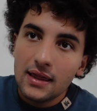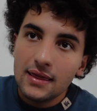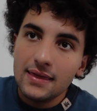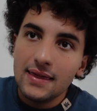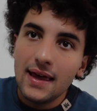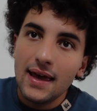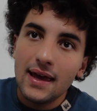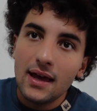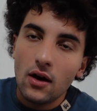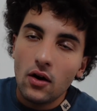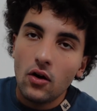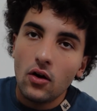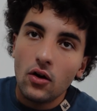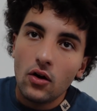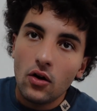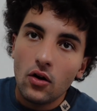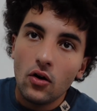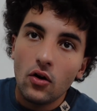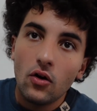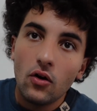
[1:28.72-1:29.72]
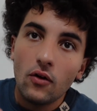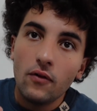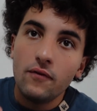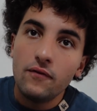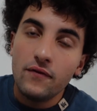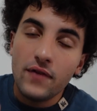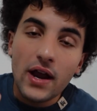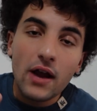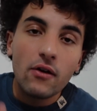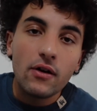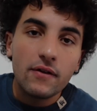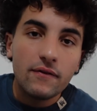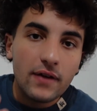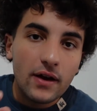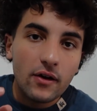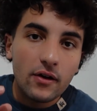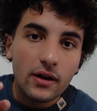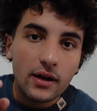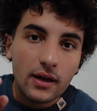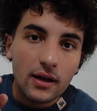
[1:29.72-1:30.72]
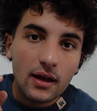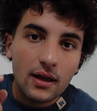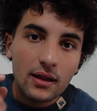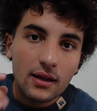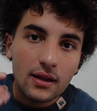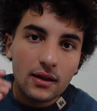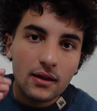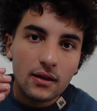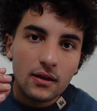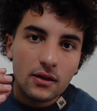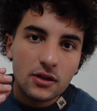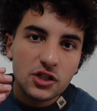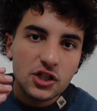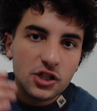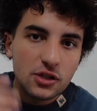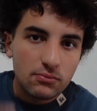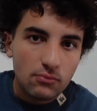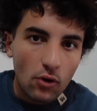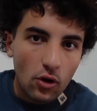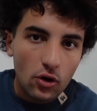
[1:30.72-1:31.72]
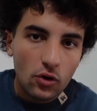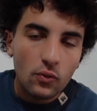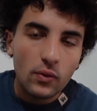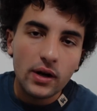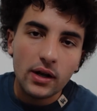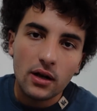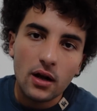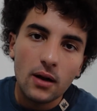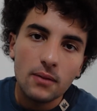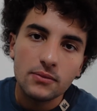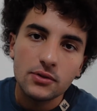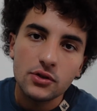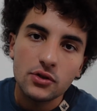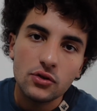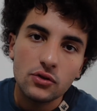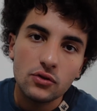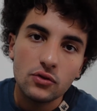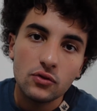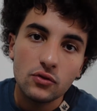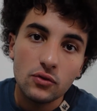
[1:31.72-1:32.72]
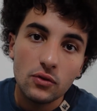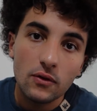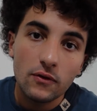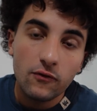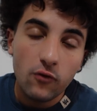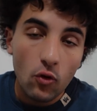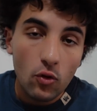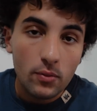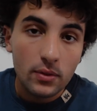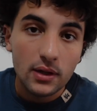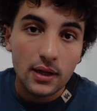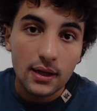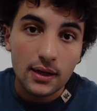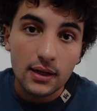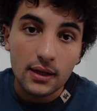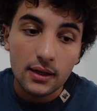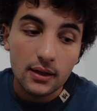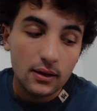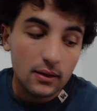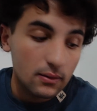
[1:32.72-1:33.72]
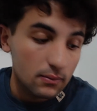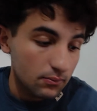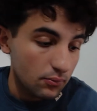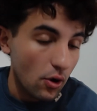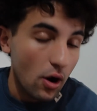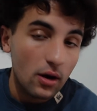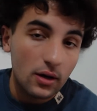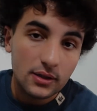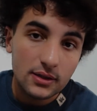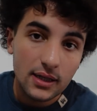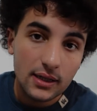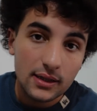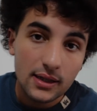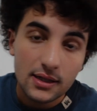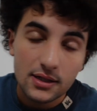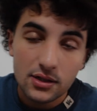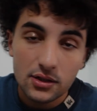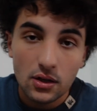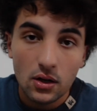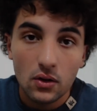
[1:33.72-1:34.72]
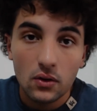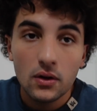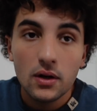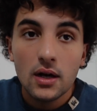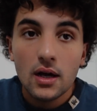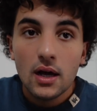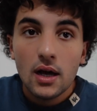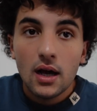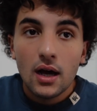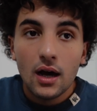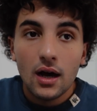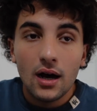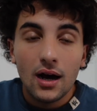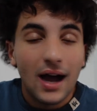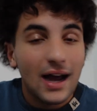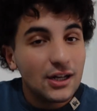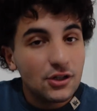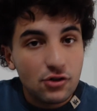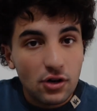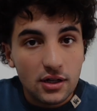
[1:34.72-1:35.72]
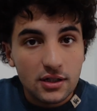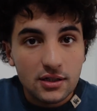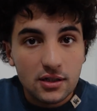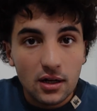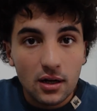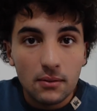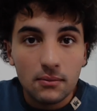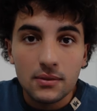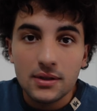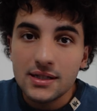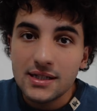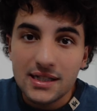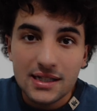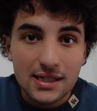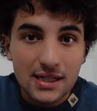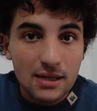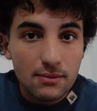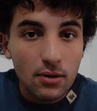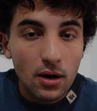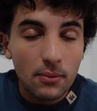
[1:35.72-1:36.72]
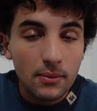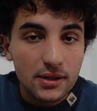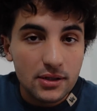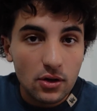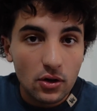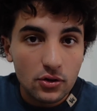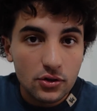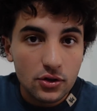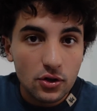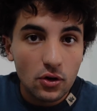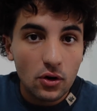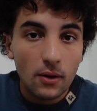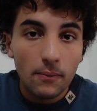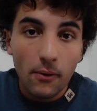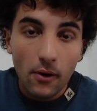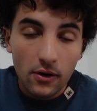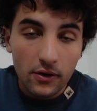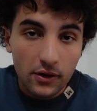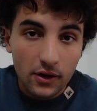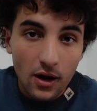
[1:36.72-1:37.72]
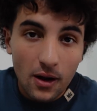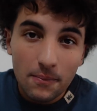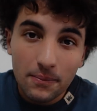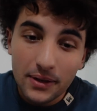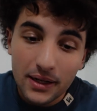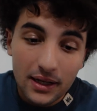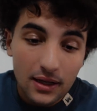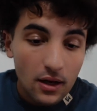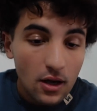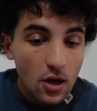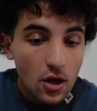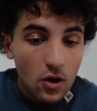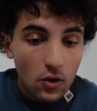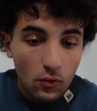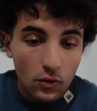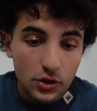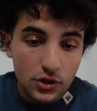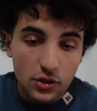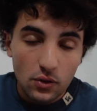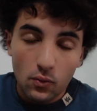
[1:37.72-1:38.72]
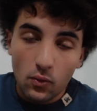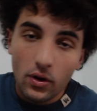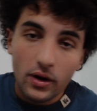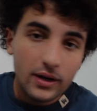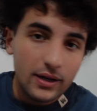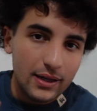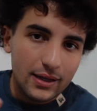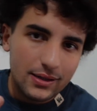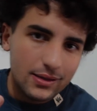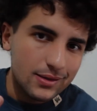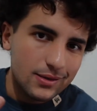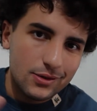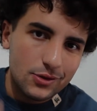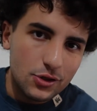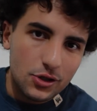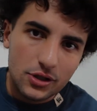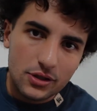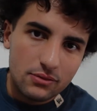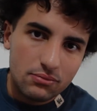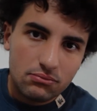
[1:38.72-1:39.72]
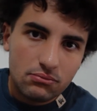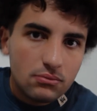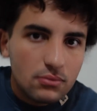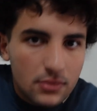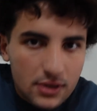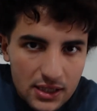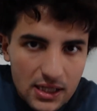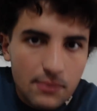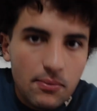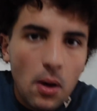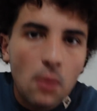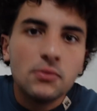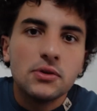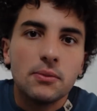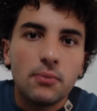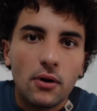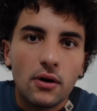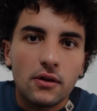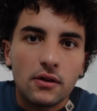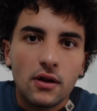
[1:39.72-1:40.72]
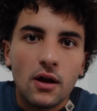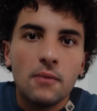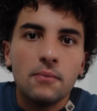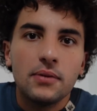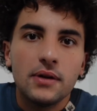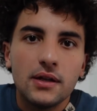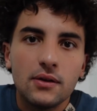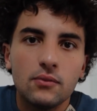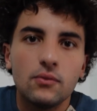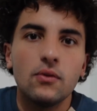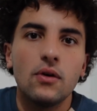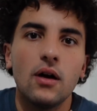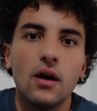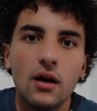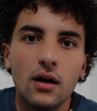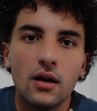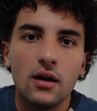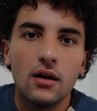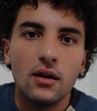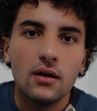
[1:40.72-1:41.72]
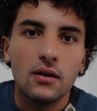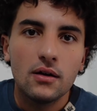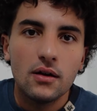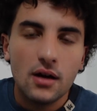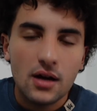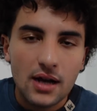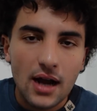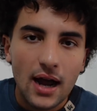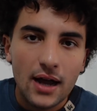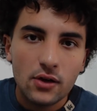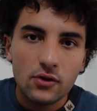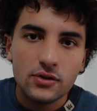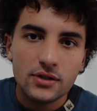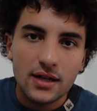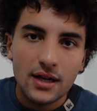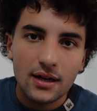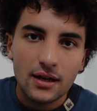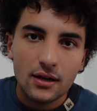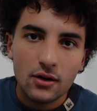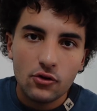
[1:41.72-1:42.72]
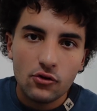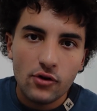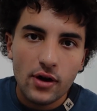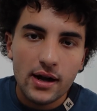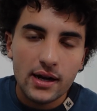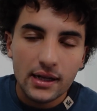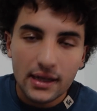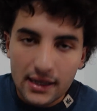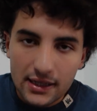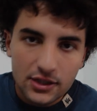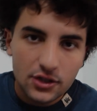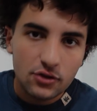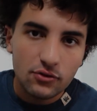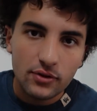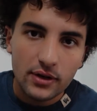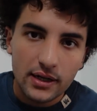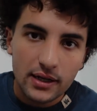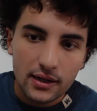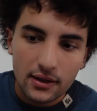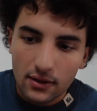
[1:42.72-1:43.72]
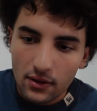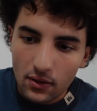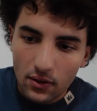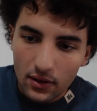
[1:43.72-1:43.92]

they are all very, very smart when it comes to formulating products like this. So I trust them. Sebum is also a part of the company, which one is just Sebum's a part of the company. A guy who's creating history